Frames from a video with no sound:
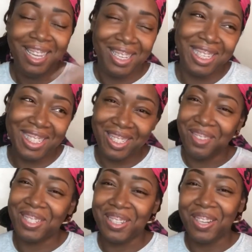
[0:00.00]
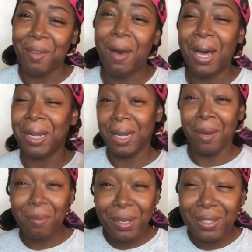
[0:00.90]
YouTube is all about
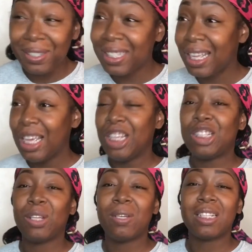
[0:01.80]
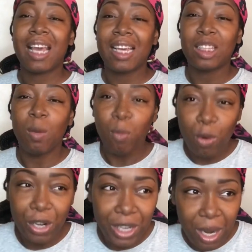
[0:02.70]
numbers. So it's like the
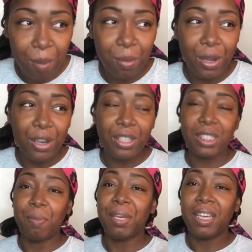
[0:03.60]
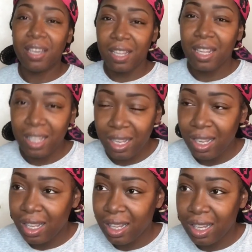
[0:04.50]
more numbers, the bigger
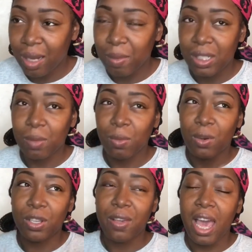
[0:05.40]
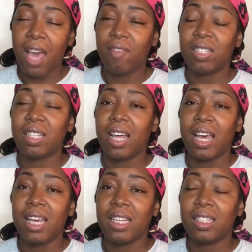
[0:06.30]
the numbers, the more you have, it's
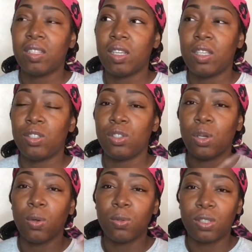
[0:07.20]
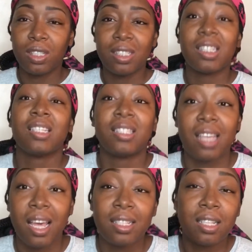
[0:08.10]
like it shows
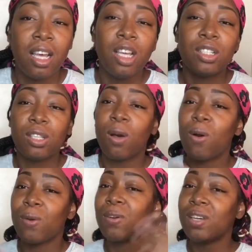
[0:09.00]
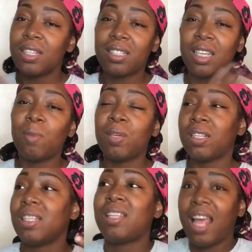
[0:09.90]
success. So
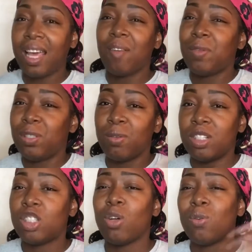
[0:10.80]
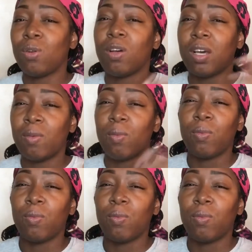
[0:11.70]
seemingly like I've been doing this so long